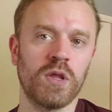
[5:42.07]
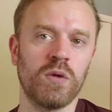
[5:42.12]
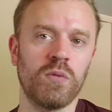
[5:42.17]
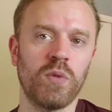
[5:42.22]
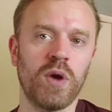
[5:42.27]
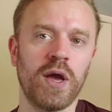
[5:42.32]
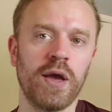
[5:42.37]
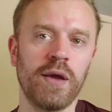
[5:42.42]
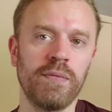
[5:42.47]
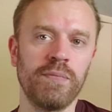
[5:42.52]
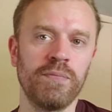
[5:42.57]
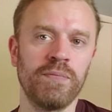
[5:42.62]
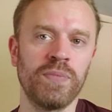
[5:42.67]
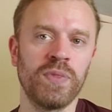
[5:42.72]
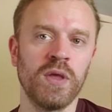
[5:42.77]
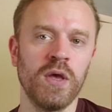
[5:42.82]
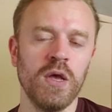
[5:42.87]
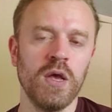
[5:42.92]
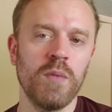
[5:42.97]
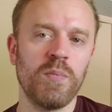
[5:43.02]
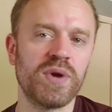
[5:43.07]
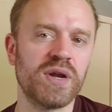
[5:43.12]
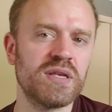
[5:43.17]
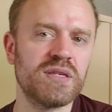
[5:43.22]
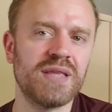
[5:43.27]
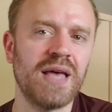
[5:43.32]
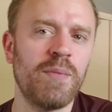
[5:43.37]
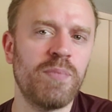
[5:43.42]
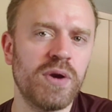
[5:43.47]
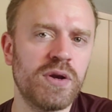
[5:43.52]
Right? But
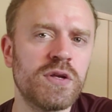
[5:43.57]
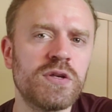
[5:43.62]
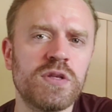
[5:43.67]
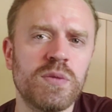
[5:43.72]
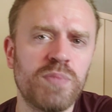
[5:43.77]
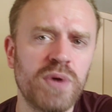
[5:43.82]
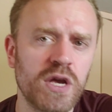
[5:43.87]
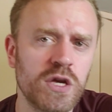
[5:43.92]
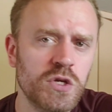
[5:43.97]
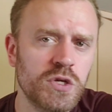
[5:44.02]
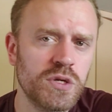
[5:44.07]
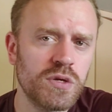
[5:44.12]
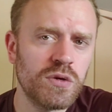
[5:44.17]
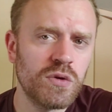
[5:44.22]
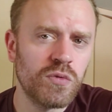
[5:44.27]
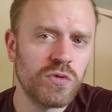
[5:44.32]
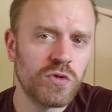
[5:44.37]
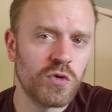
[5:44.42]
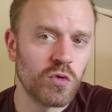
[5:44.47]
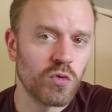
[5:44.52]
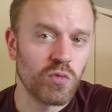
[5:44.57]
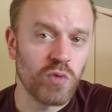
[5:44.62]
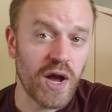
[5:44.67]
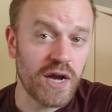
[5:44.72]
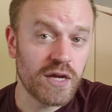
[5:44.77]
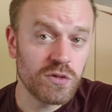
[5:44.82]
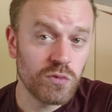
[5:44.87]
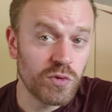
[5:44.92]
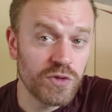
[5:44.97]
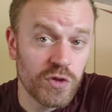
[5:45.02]
is that participation
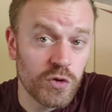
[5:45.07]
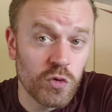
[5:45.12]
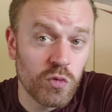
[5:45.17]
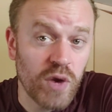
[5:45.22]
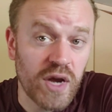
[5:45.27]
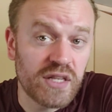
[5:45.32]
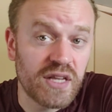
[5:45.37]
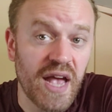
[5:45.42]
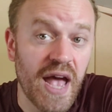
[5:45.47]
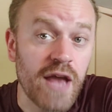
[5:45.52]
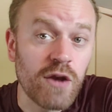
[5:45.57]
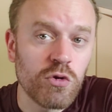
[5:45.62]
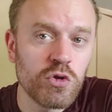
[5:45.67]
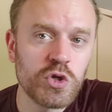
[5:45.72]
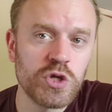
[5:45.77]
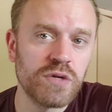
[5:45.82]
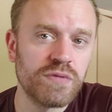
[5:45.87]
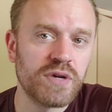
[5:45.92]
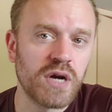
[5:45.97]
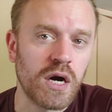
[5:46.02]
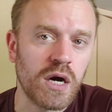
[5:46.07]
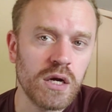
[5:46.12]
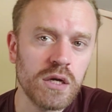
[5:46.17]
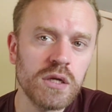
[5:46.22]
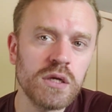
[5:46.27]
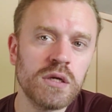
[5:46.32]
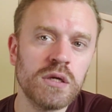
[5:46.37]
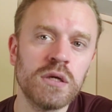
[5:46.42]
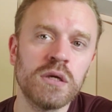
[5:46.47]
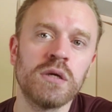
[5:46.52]
direct with the direct energy of God?
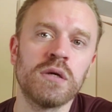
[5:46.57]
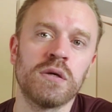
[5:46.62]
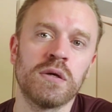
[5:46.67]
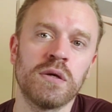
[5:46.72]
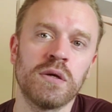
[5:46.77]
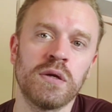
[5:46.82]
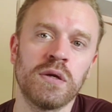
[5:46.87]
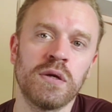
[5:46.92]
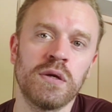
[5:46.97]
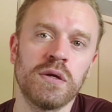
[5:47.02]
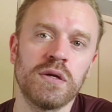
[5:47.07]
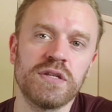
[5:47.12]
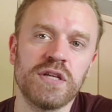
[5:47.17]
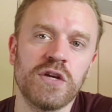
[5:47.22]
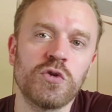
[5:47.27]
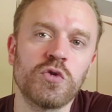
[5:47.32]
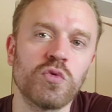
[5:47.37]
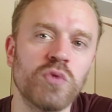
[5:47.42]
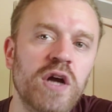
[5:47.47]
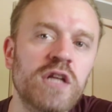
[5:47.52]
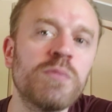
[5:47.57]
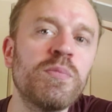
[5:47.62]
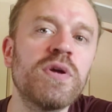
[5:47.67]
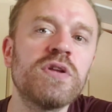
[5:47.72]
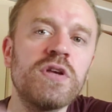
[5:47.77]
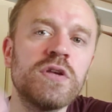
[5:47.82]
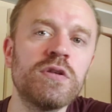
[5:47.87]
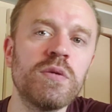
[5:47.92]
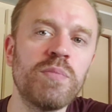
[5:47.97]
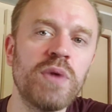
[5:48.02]
Is that direct
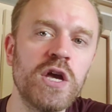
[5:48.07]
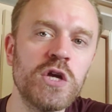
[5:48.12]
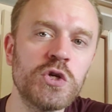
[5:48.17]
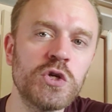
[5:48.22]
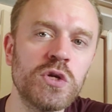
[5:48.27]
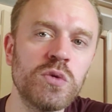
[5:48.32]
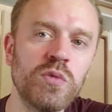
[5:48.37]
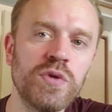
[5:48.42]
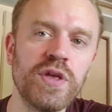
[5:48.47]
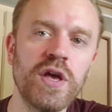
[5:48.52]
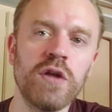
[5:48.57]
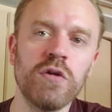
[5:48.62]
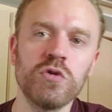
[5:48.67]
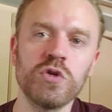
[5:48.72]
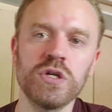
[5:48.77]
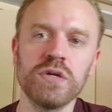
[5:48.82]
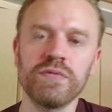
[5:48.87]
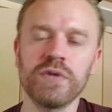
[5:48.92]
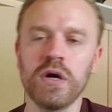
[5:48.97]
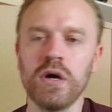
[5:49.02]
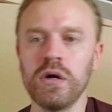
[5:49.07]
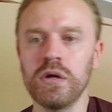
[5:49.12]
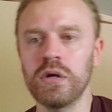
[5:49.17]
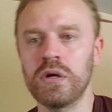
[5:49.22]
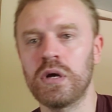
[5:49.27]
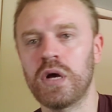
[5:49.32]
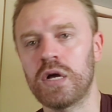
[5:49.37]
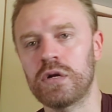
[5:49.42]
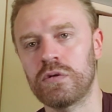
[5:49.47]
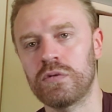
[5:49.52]
participation with the energy of God?
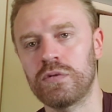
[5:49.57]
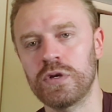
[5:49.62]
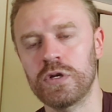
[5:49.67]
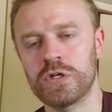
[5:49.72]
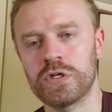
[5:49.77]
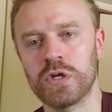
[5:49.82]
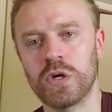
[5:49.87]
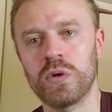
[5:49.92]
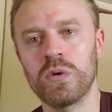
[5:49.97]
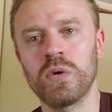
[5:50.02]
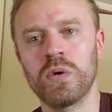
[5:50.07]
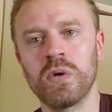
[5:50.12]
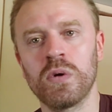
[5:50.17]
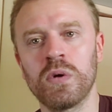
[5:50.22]
I don't think so.